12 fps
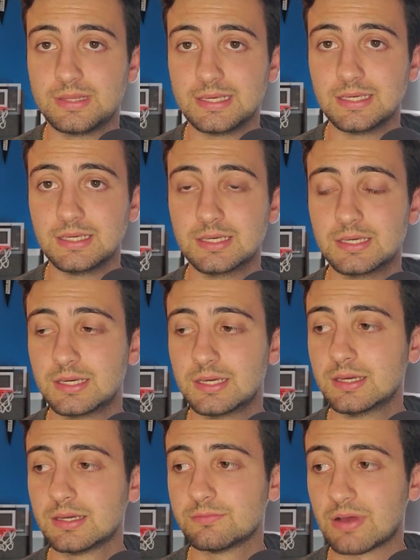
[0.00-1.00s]
the
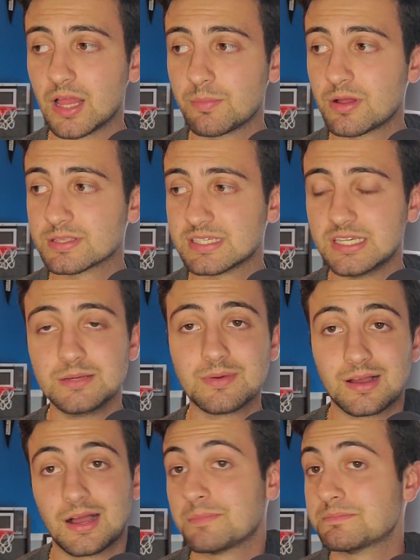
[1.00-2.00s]
volleyball team.
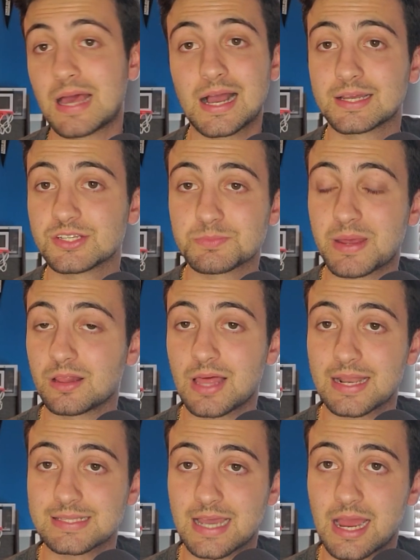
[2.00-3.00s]
I'm not going to spend a
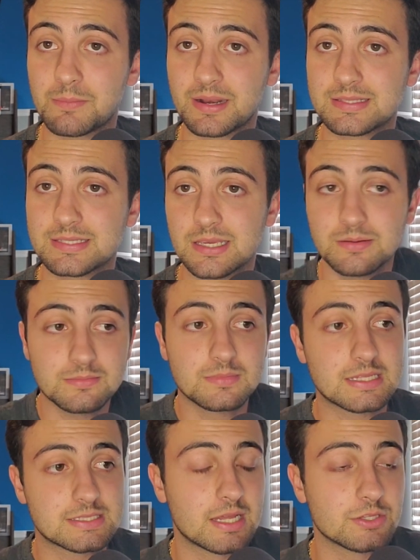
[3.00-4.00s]
lot of time on a team
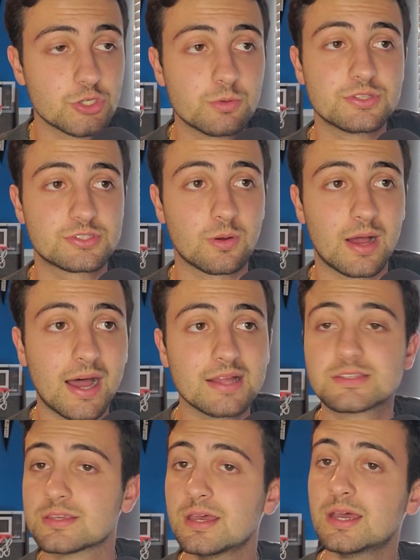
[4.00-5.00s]
that's not doing so
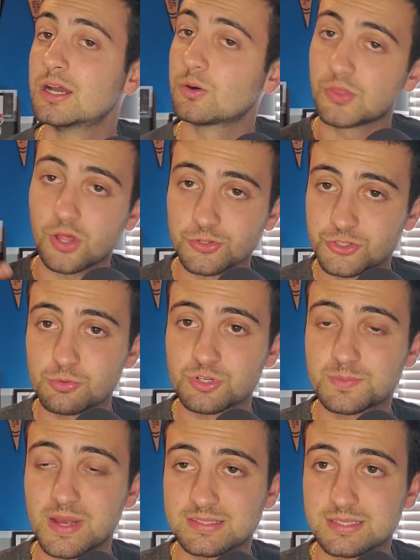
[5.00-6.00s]
hot, with all due
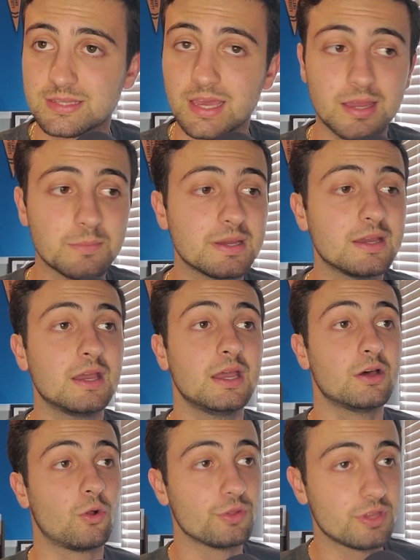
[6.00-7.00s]
respect to them.
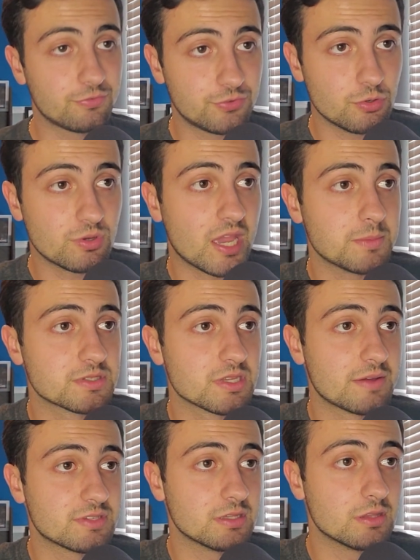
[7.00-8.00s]
Only a few games
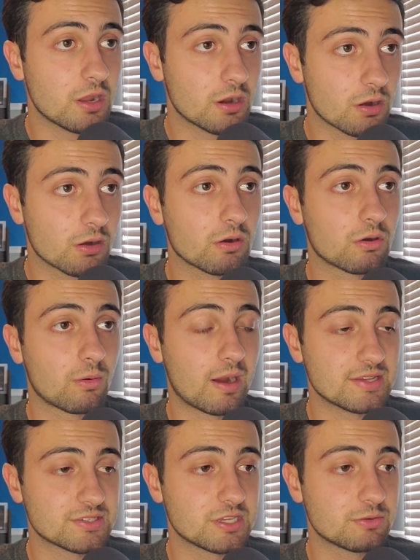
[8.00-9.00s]
left in their
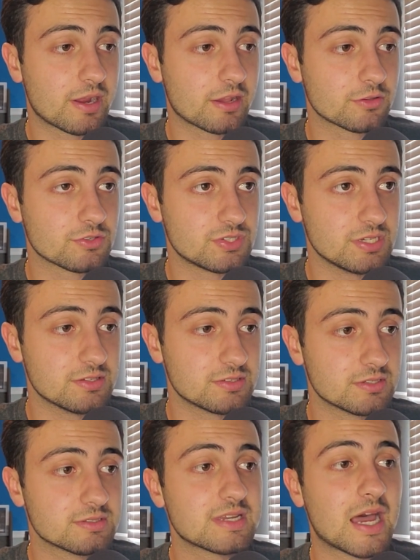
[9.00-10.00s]
Horizon League regular
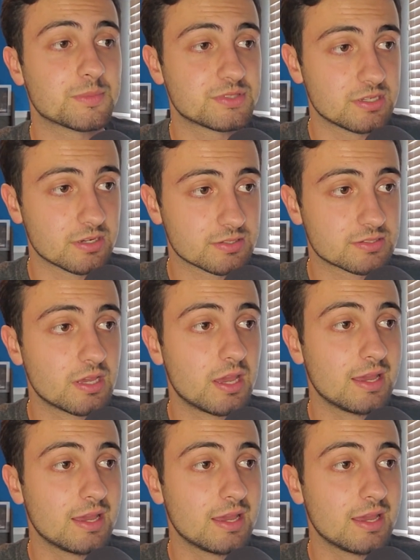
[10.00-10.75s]
season. Top 6